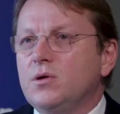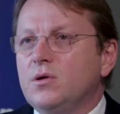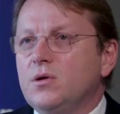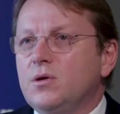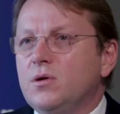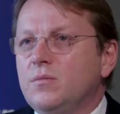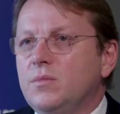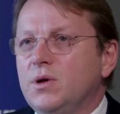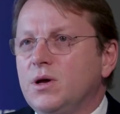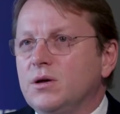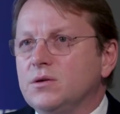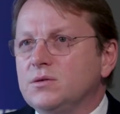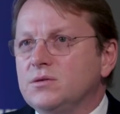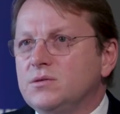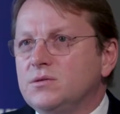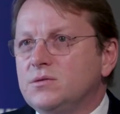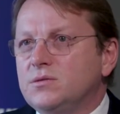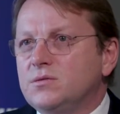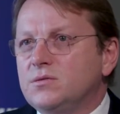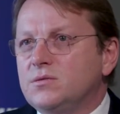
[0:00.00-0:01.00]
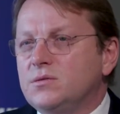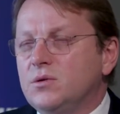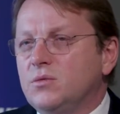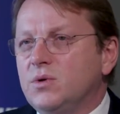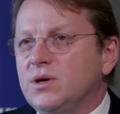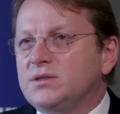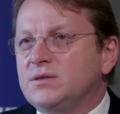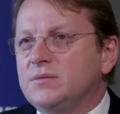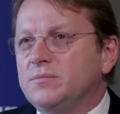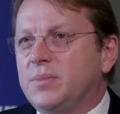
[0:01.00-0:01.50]
because the
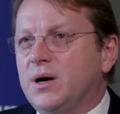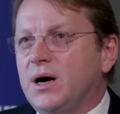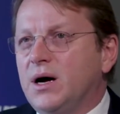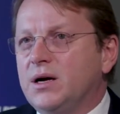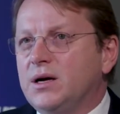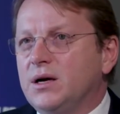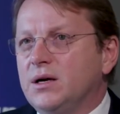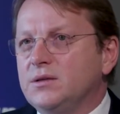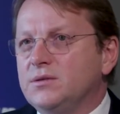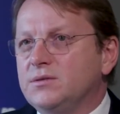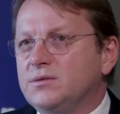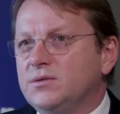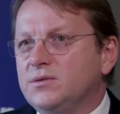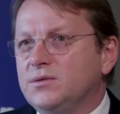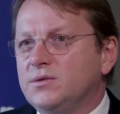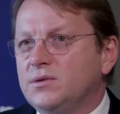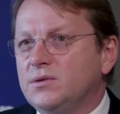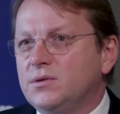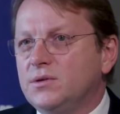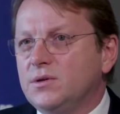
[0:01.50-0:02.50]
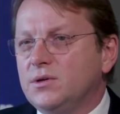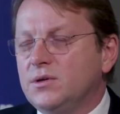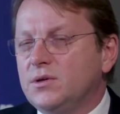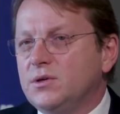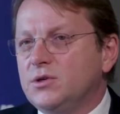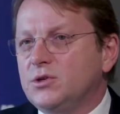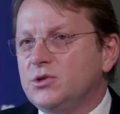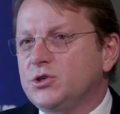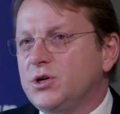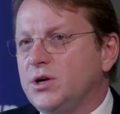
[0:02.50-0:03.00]
Western Balkans
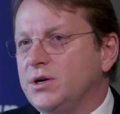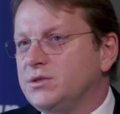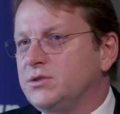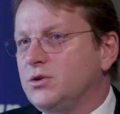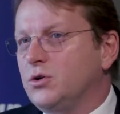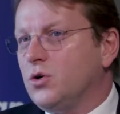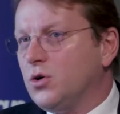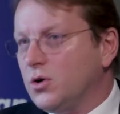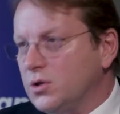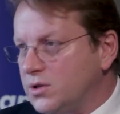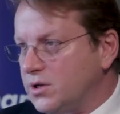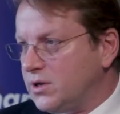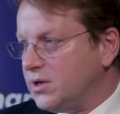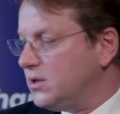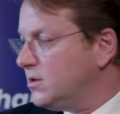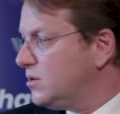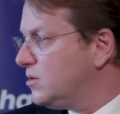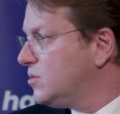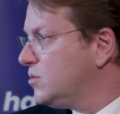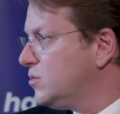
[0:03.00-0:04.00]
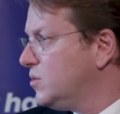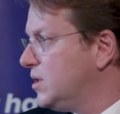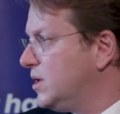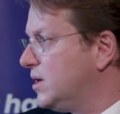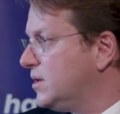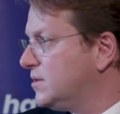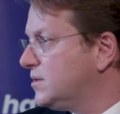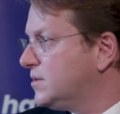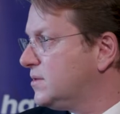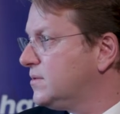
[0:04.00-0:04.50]
shares the continent with
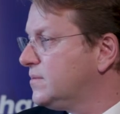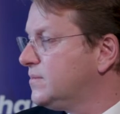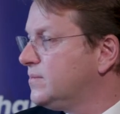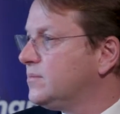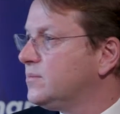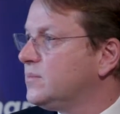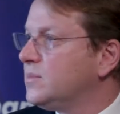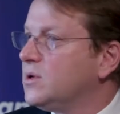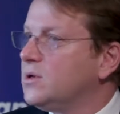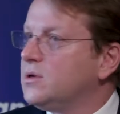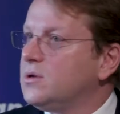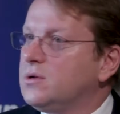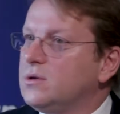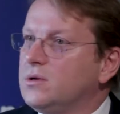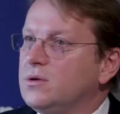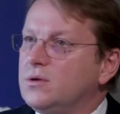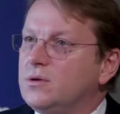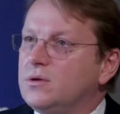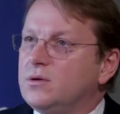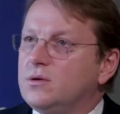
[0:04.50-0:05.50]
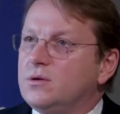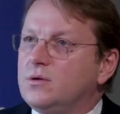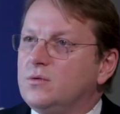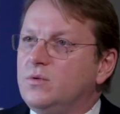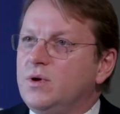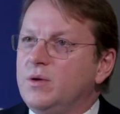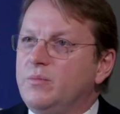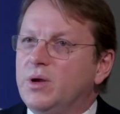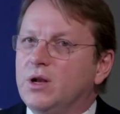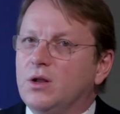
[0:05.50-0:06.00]
us. We
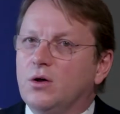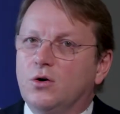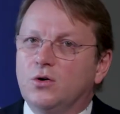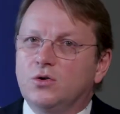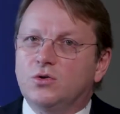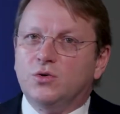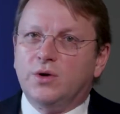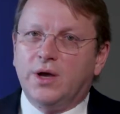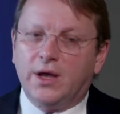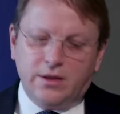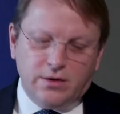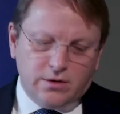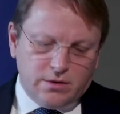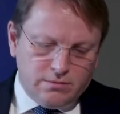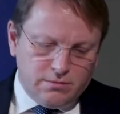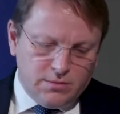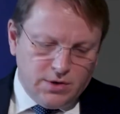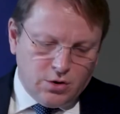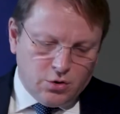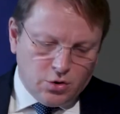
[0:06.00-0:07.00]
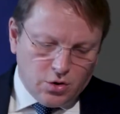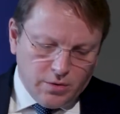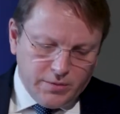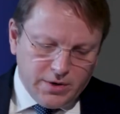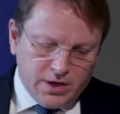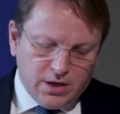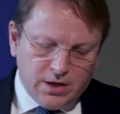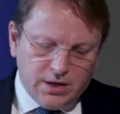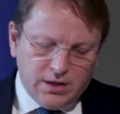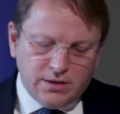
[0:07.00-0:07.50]
belong together
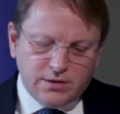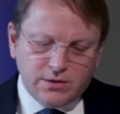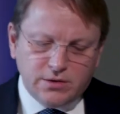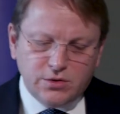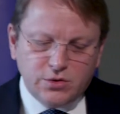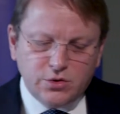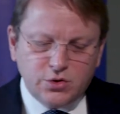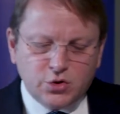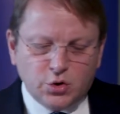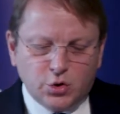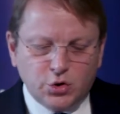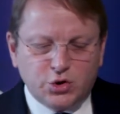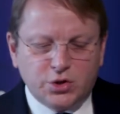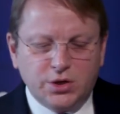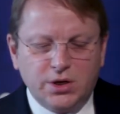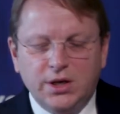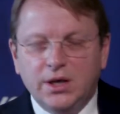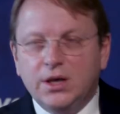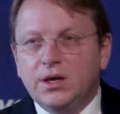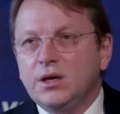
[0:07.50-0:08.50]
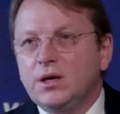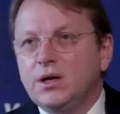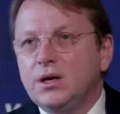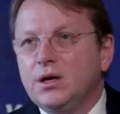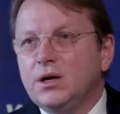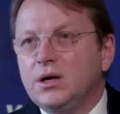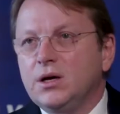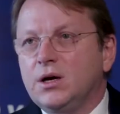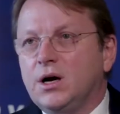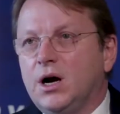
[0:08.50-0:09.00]
economically, socially,
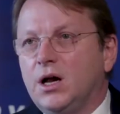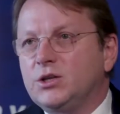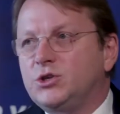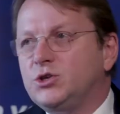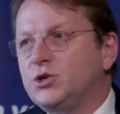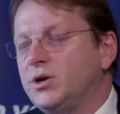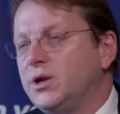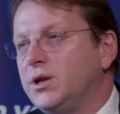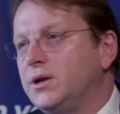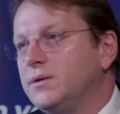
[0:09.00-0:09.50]
culturally.